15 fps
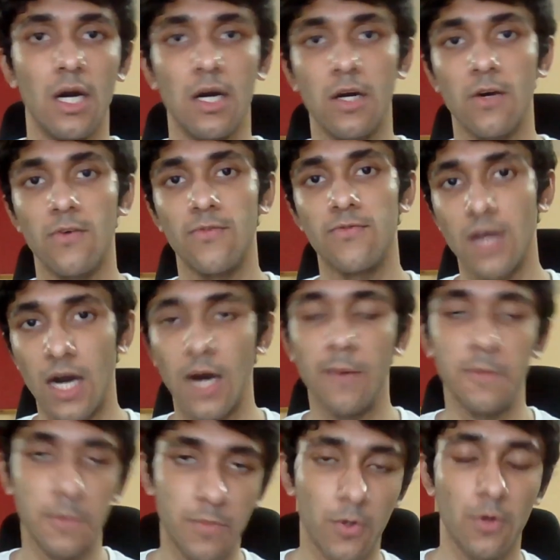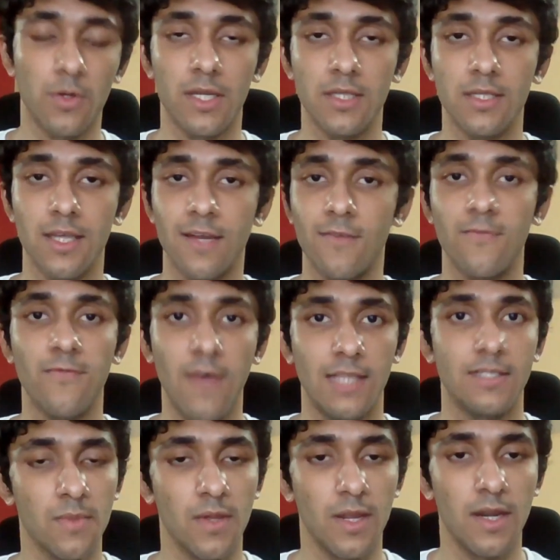of carbs, proteins, and fats,
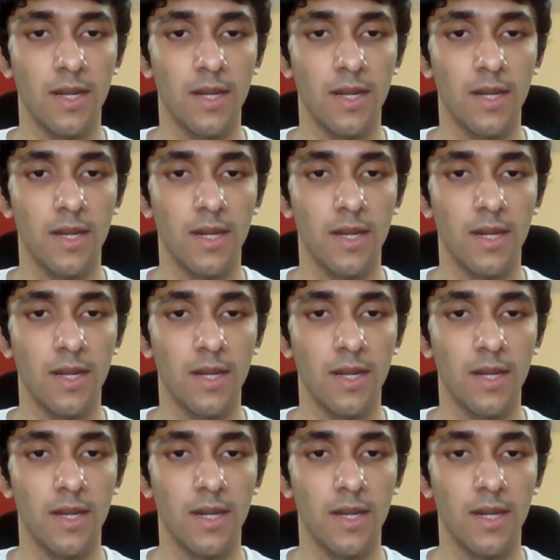right?